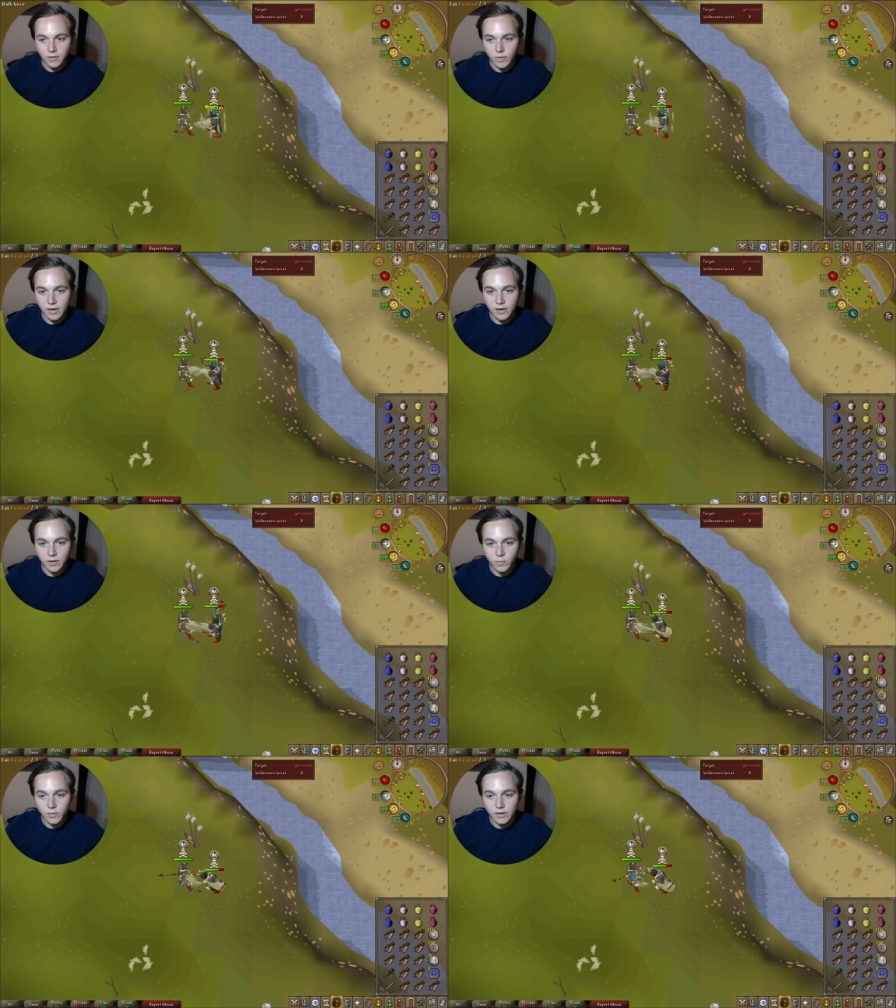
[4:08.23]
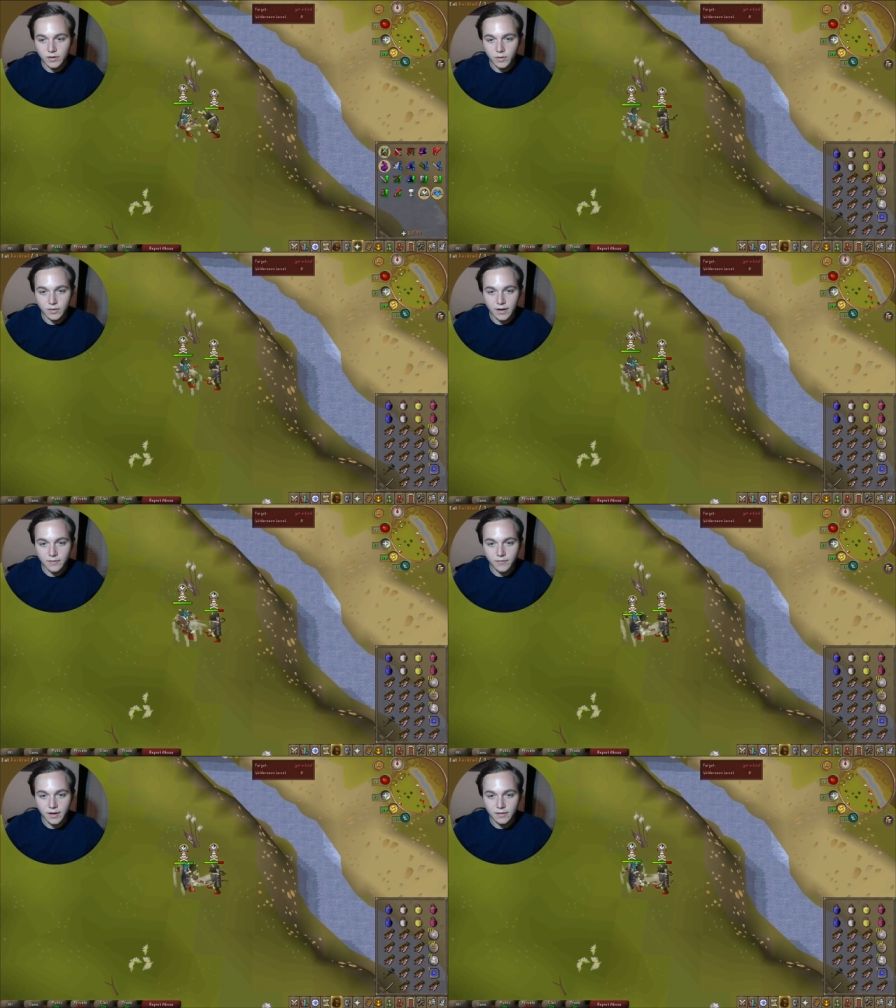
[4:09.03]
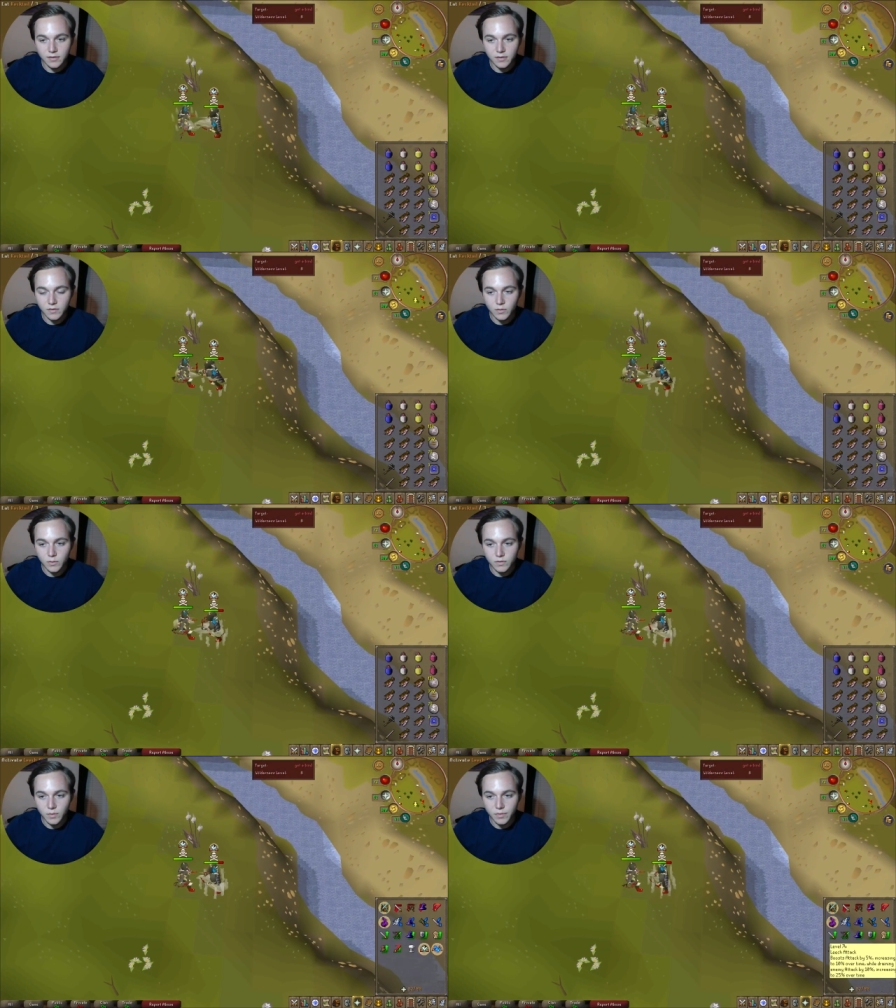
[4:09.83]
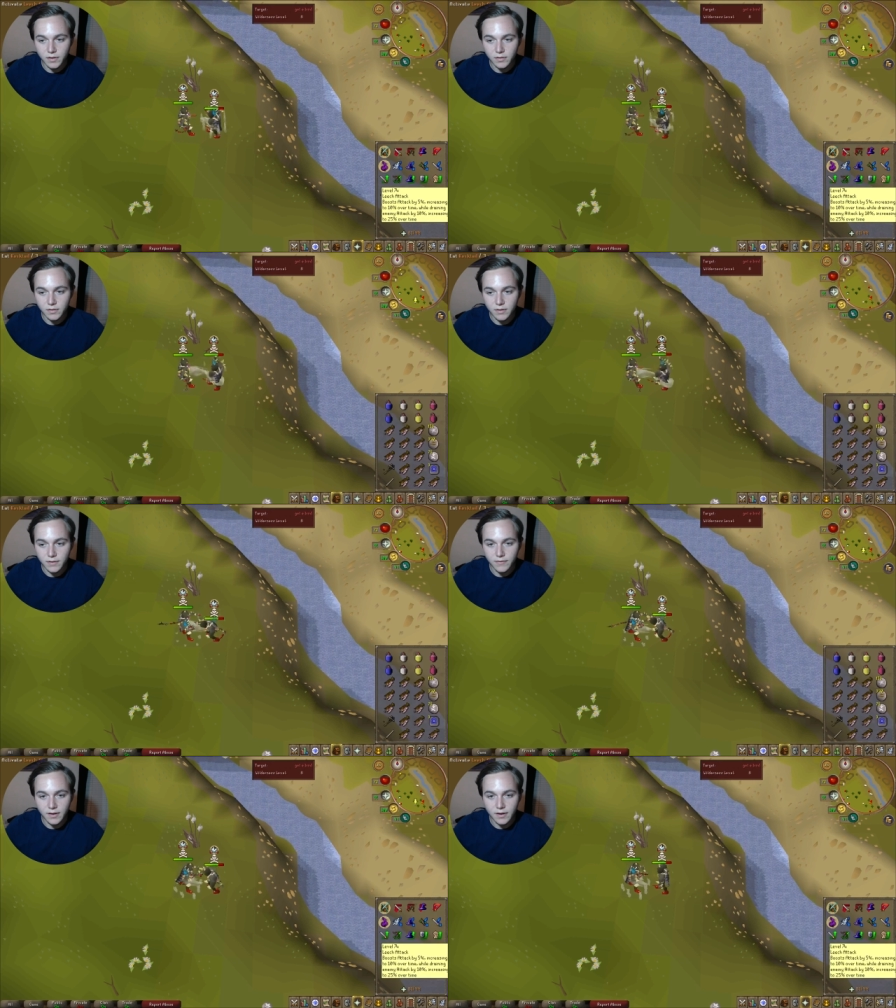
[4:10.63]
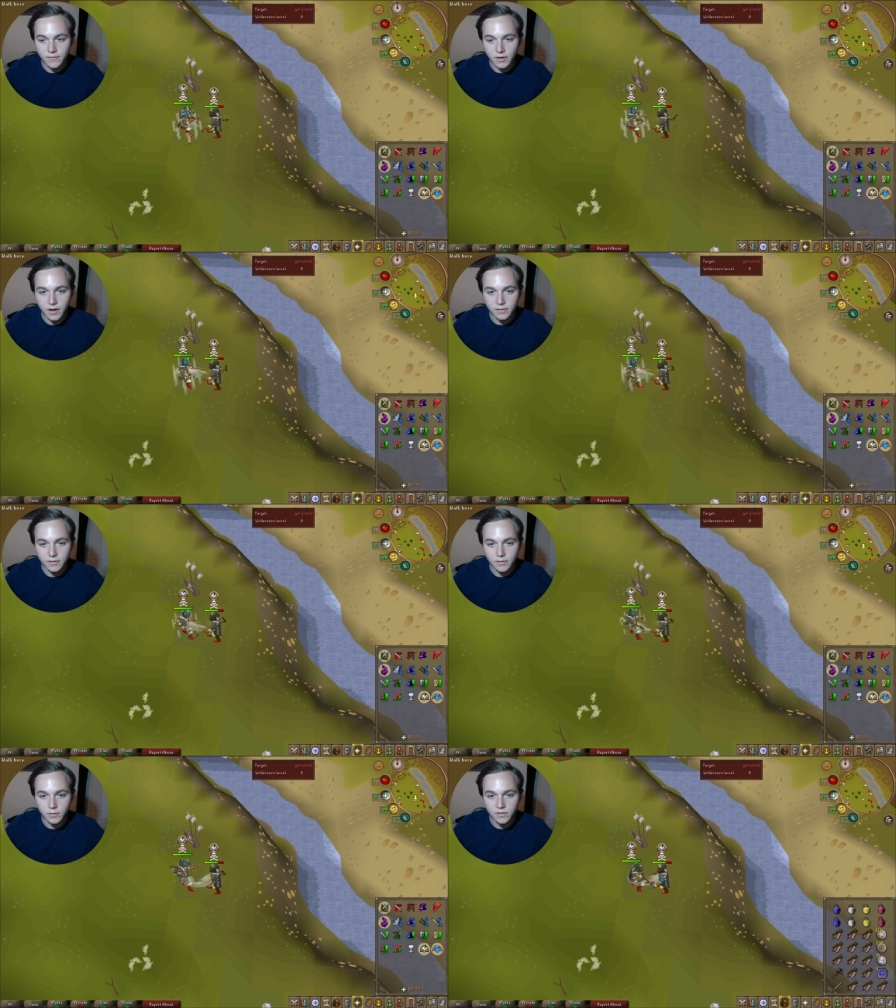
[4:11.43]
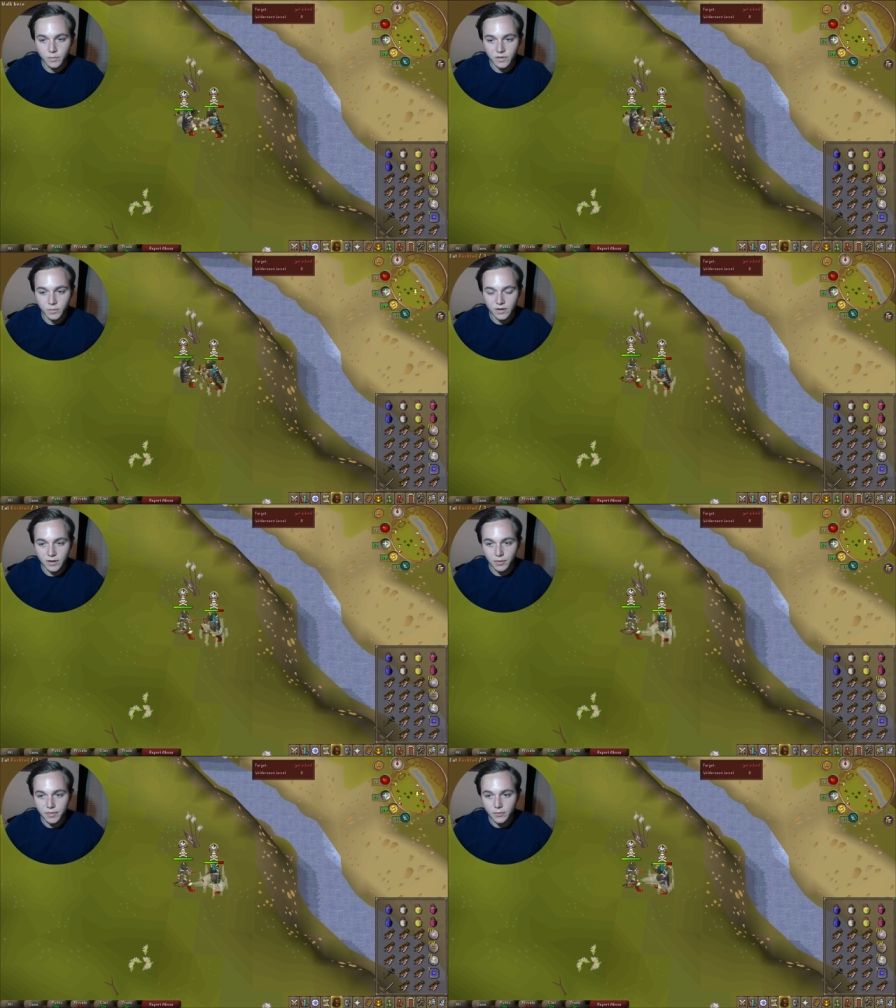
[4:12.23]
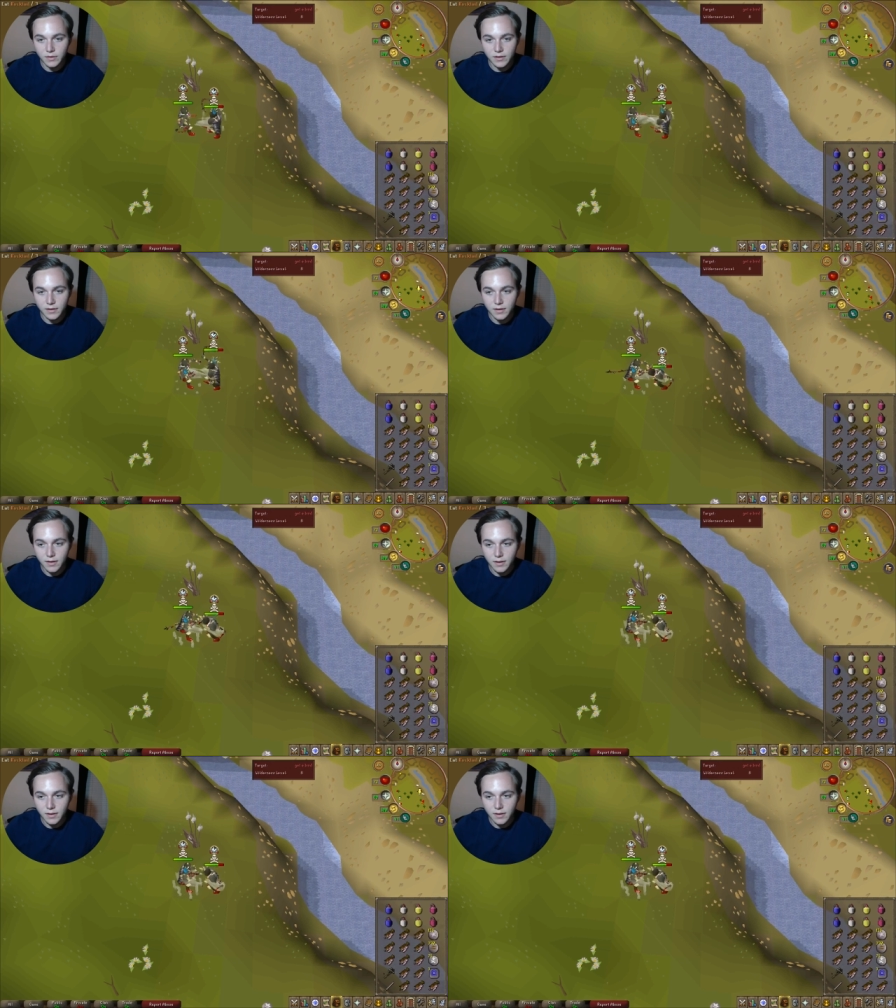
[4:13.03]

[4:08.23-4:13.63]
We, what are we doing? Did I forget to do something? I feel like I forgot to do something, but I don't think we did.